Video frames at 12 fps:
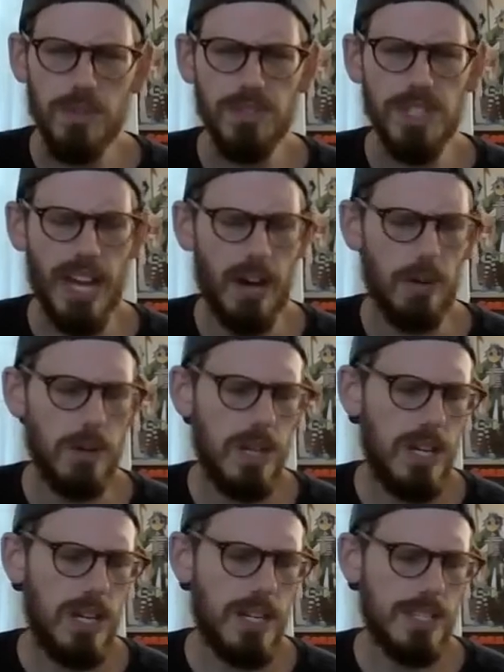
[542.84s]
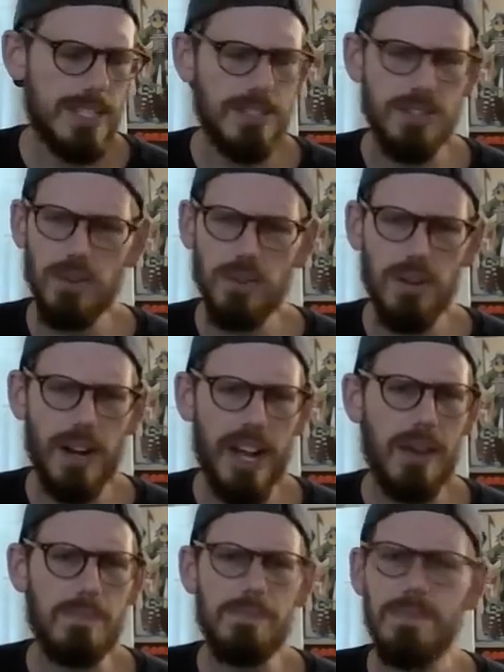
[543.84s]
freak out. Like I said, don't
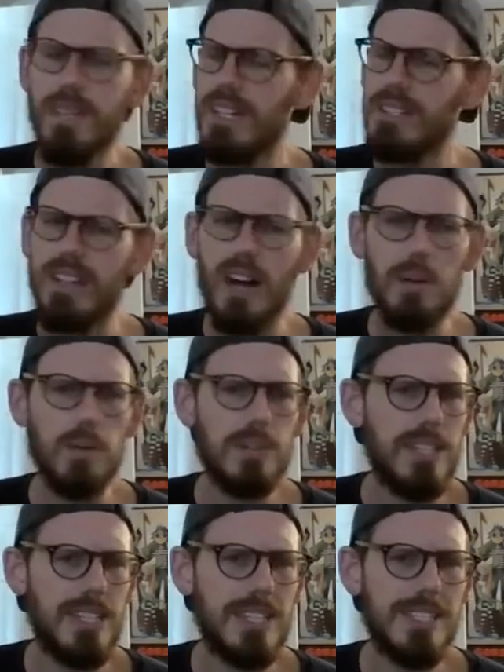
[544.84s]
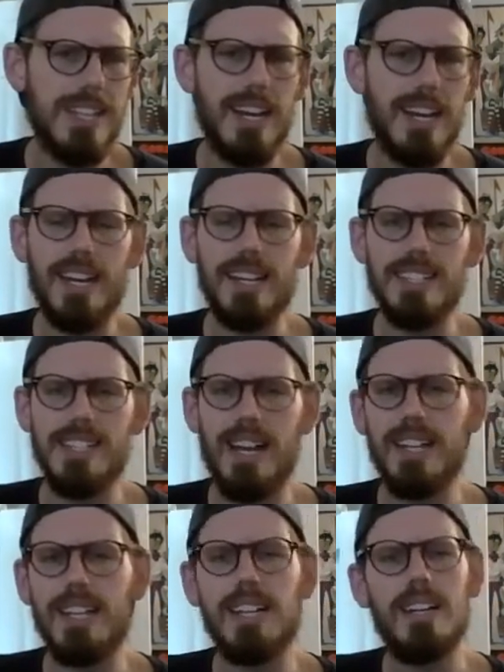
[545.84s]
cram. It's not worth the
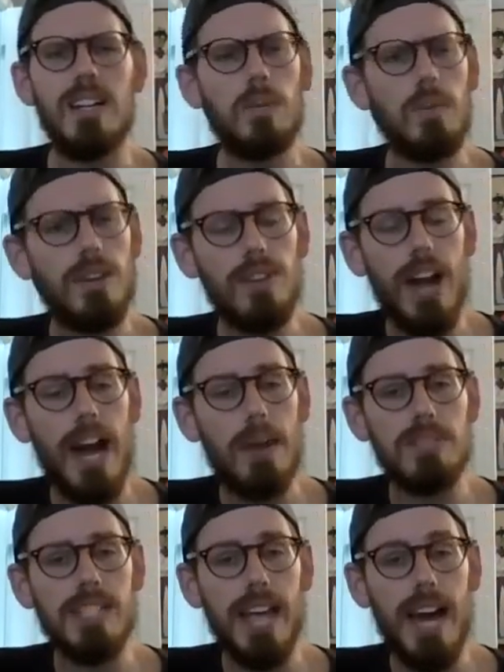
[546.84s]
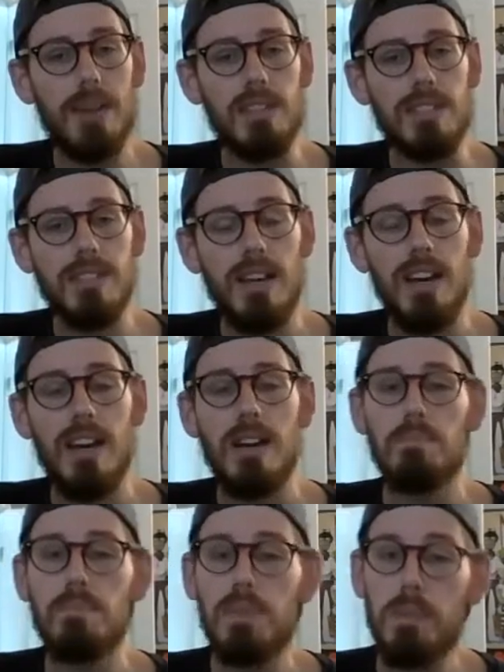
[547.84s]
anxiety. Whatever happens, happens.
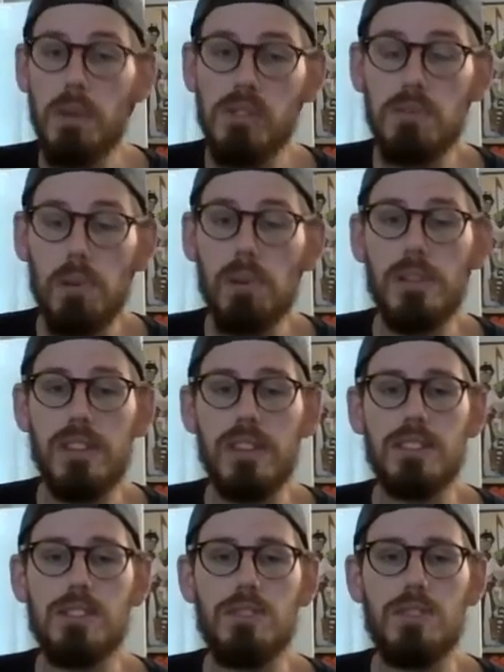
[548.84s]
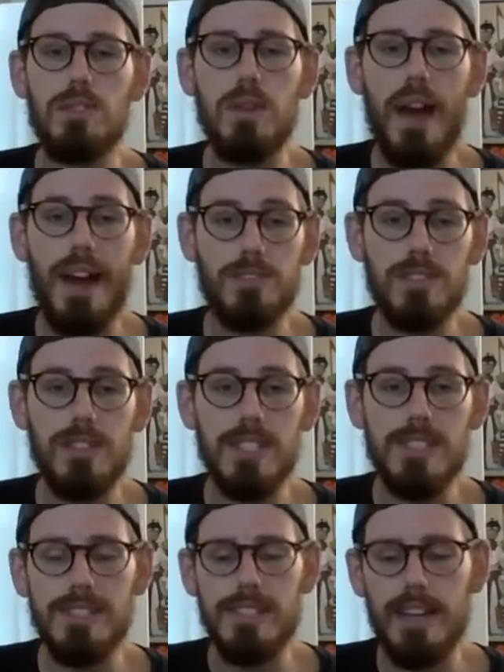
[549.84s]
The most important thing to do after this
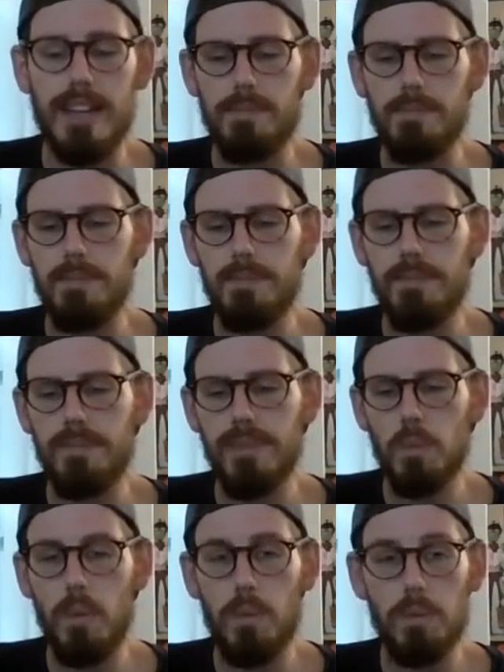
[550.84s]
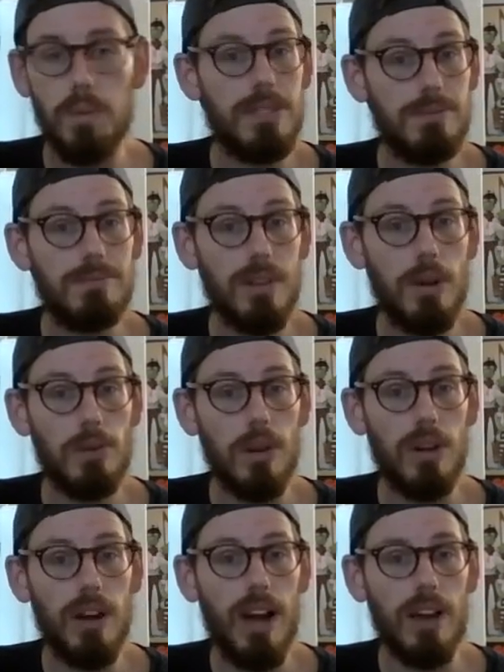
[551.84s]
exam, when we no
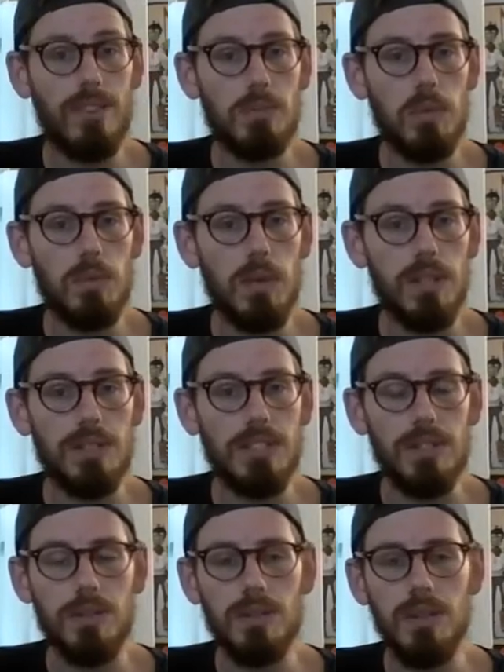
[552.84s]
longer have any more work to do,